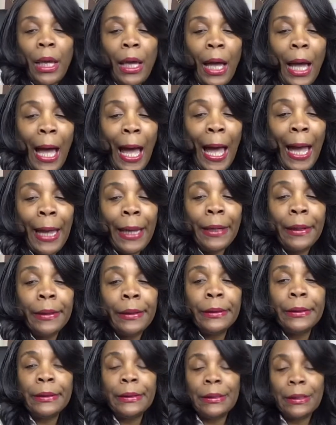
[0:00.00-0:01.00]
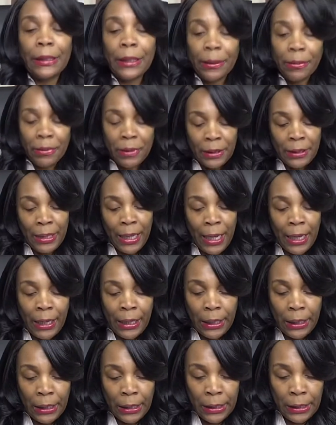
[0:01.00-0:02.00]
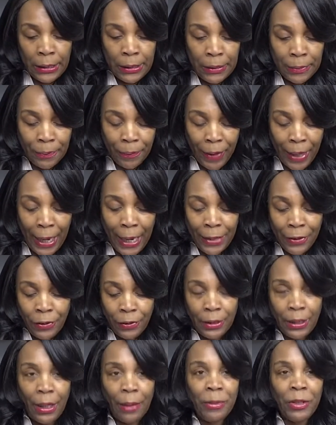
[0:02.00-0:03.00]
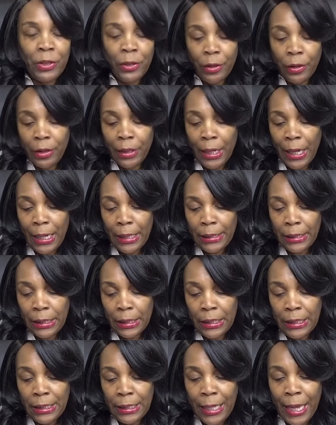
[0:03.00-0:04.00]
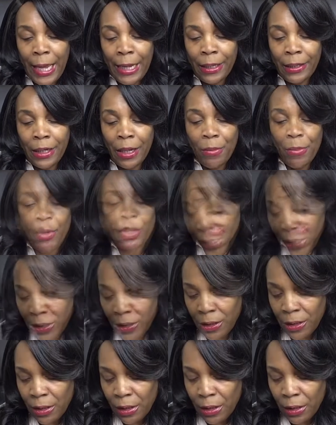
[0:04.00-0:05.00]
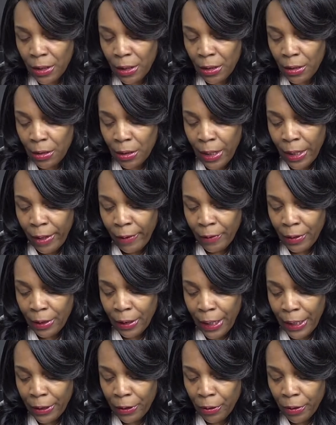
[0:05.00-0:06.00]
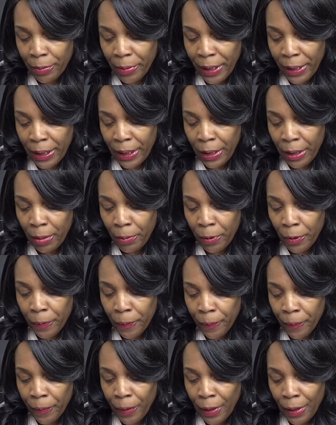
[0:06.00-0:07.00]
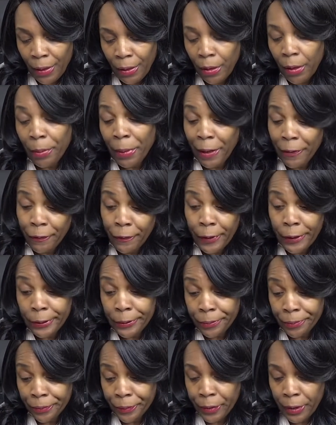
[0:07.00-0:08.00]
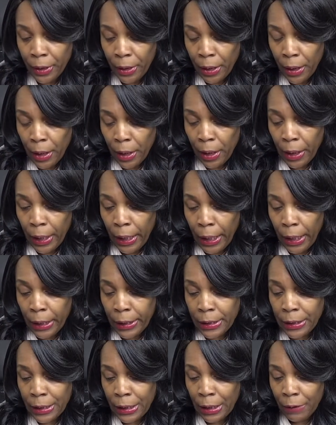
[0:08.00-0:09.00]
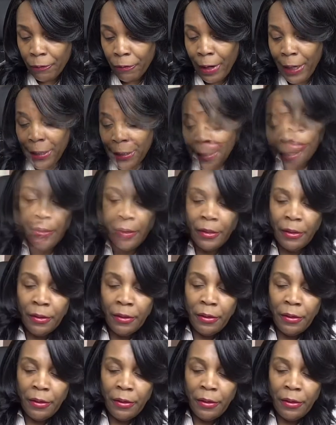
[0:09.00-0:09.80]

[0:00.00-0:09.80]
I couldn't sleep. Today is, actually, I'm going to show you guys. It's Saturday, March 20th. I have the light on my camera, on my phone. It's right now.